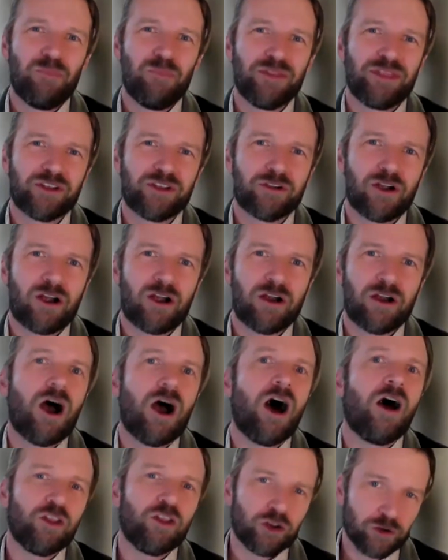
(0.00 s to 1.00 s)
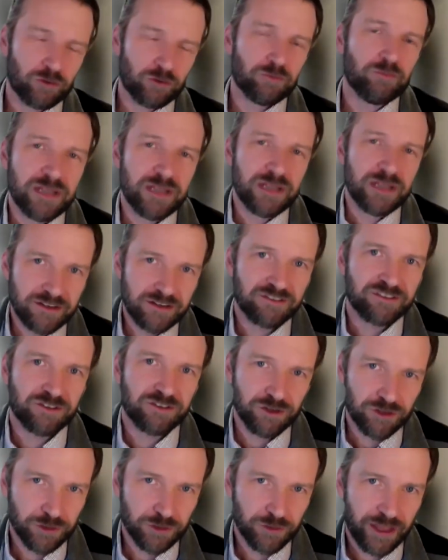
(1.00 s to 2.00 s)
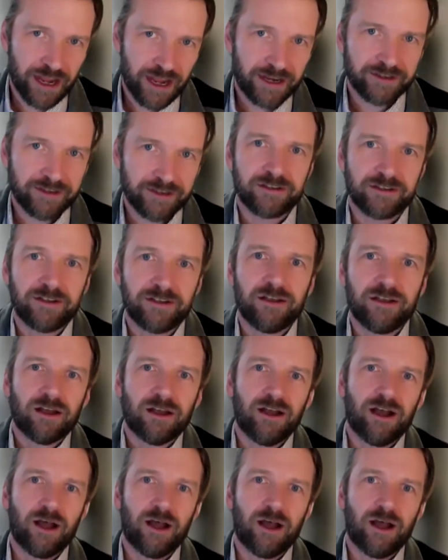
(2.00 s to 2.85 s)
But there are other means to do that.